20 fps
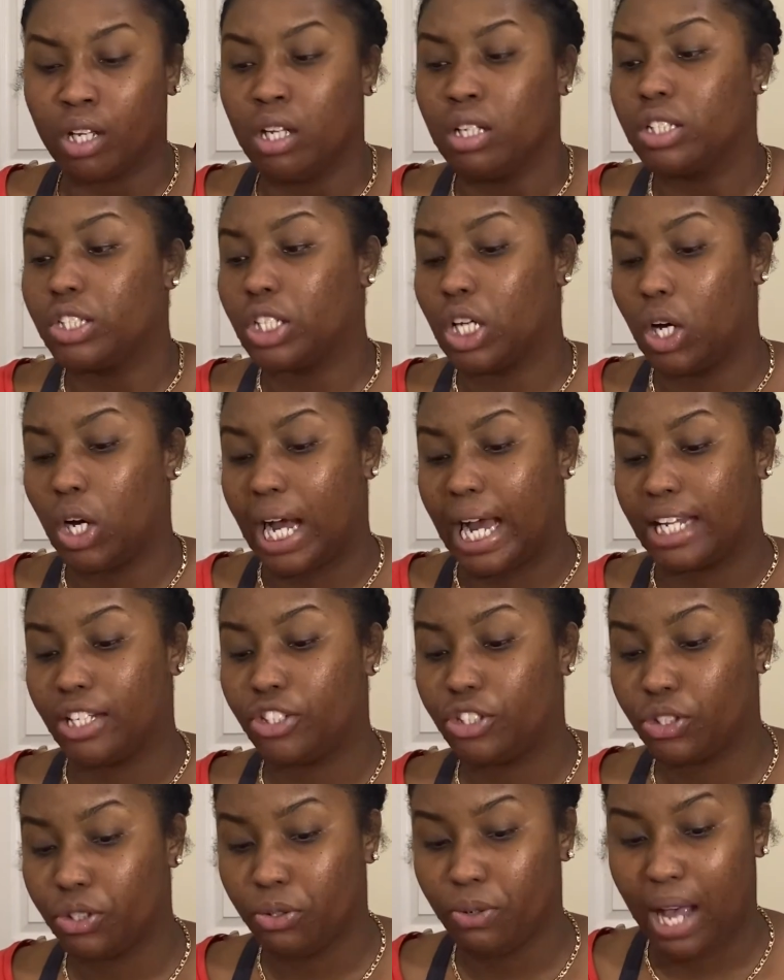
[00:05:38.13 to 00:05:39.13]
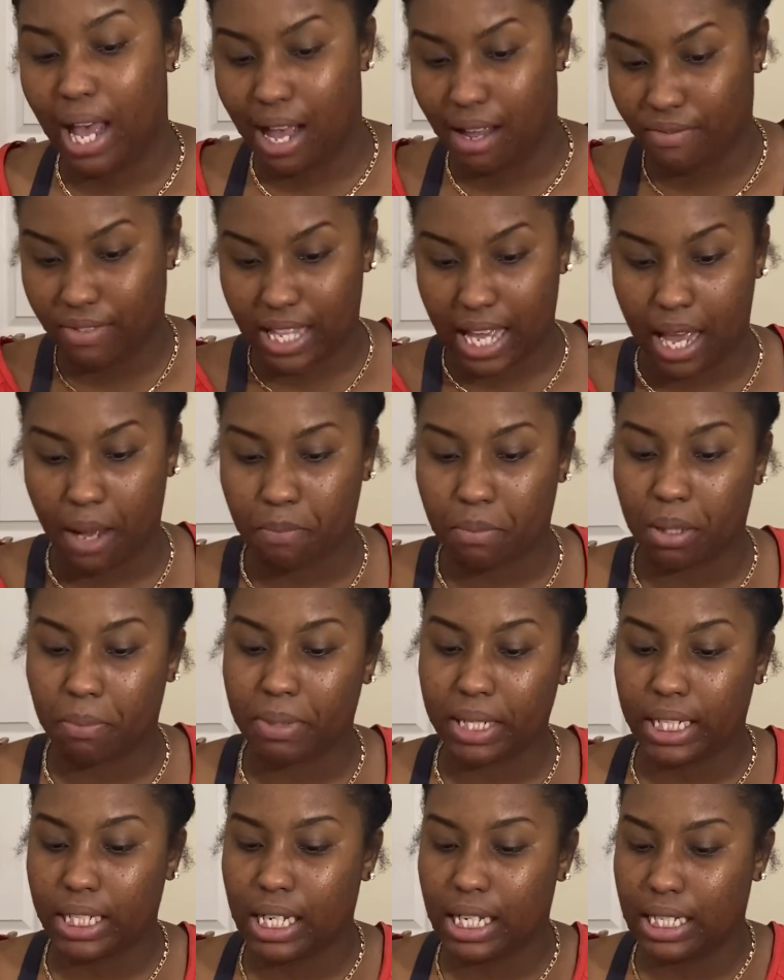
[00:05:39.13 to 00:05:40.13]
So I do have that, but
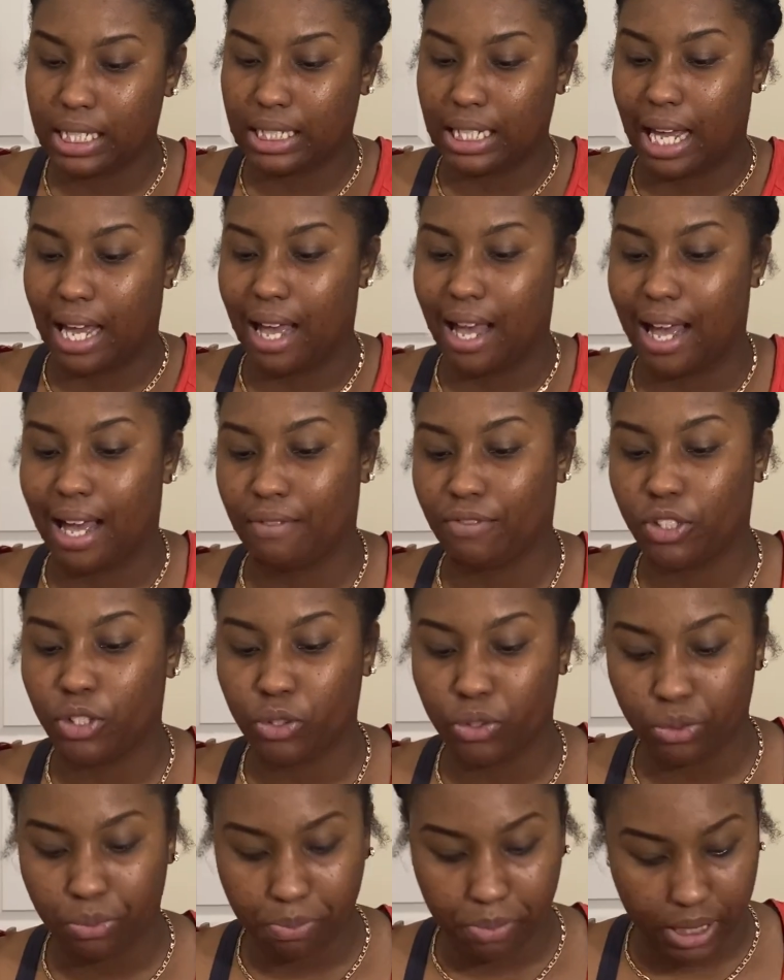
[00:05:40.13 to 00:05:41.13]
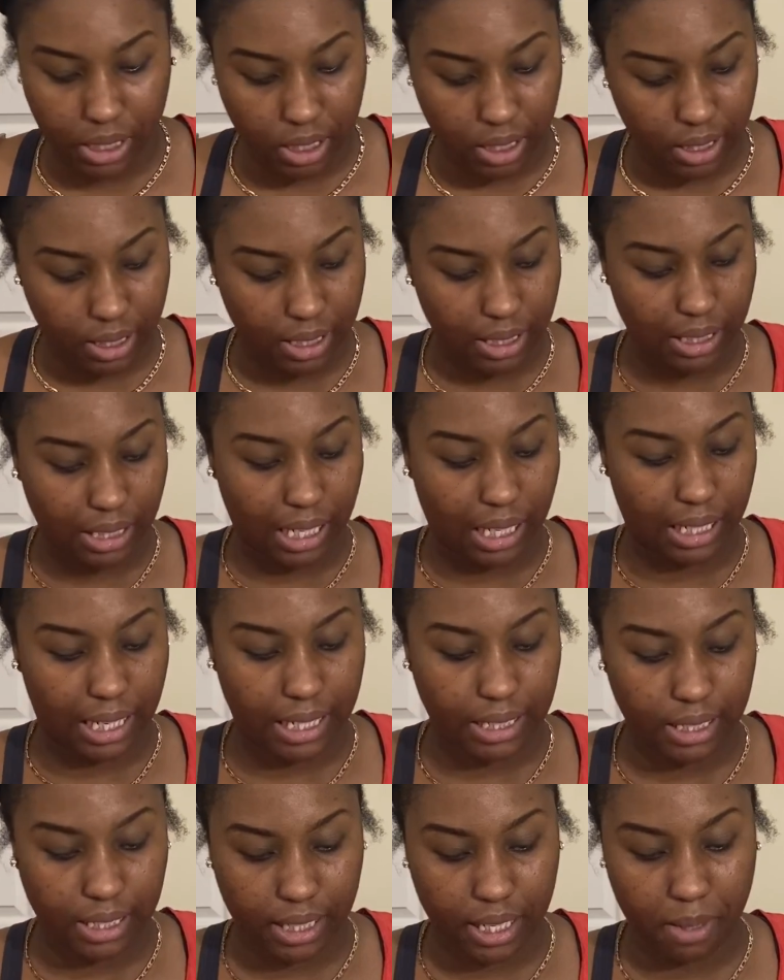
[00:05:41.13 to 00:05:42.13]
because I have 2 businesses and I
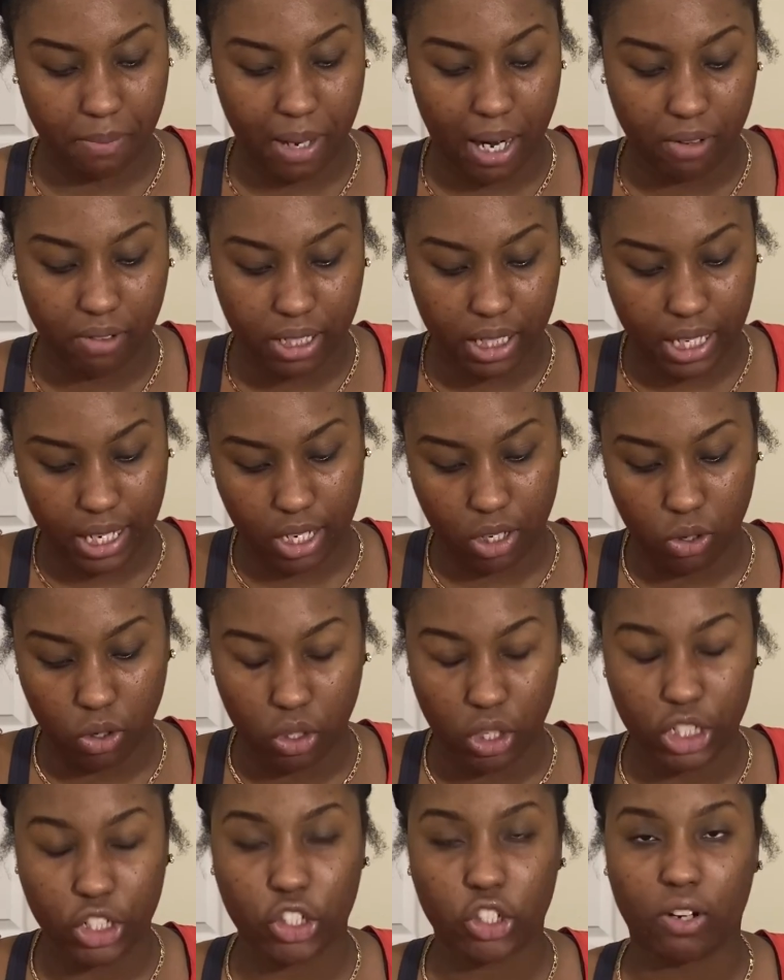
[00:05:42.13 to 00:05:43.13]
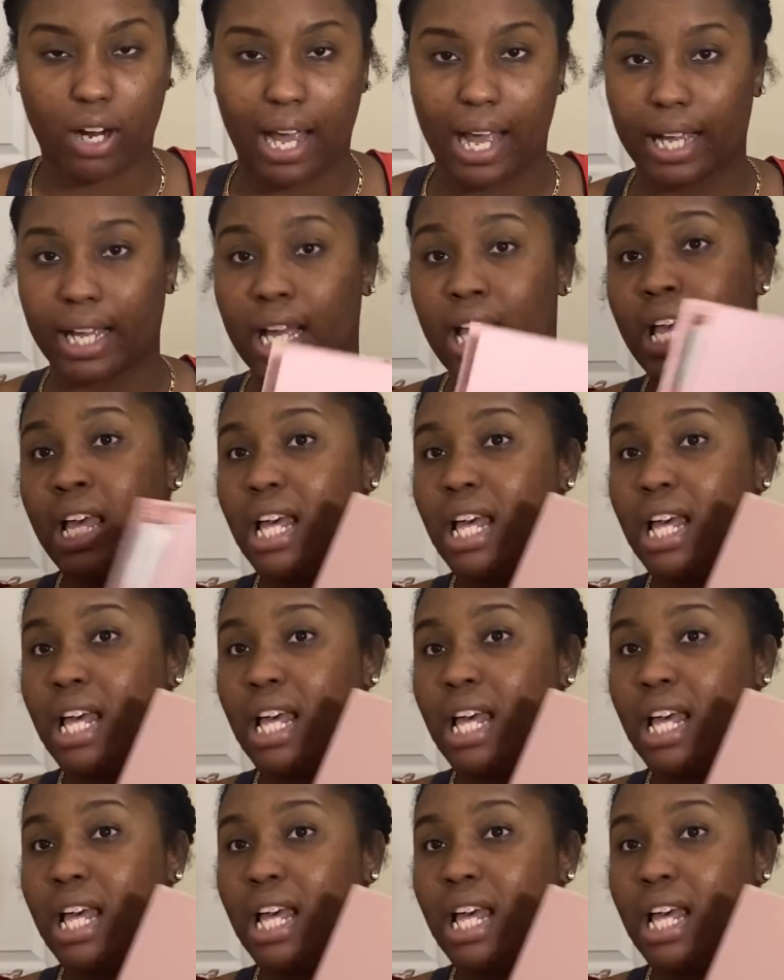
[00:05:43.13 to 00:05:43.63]
like to keep everything on track,